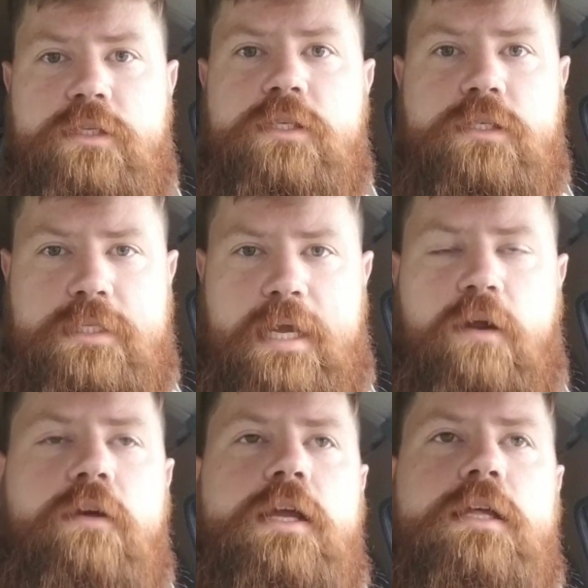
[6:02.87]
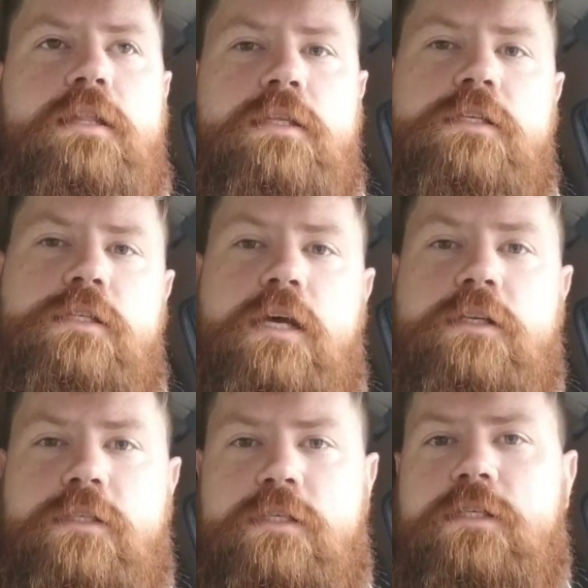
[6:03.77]
is scary and this sucks
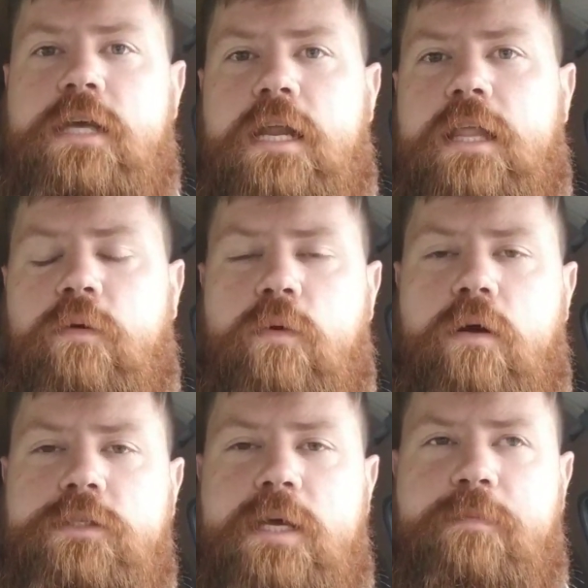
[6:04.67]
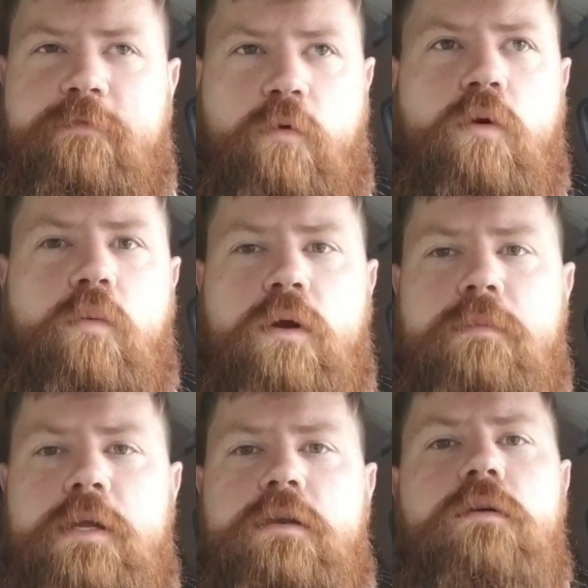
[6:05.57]
this is kind of like where i was at before what am
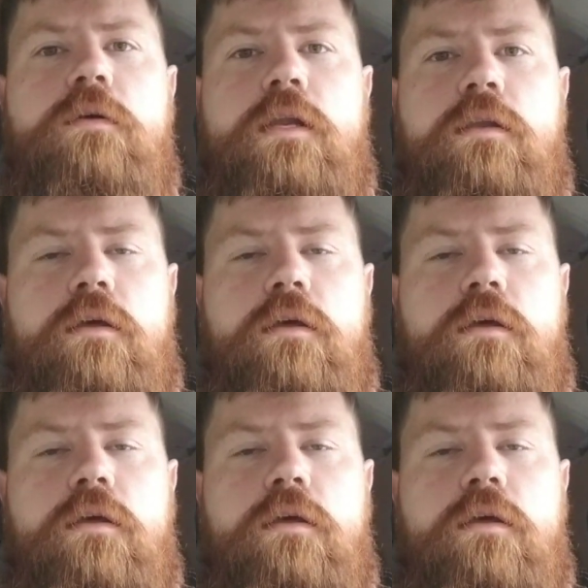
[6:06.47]
i doing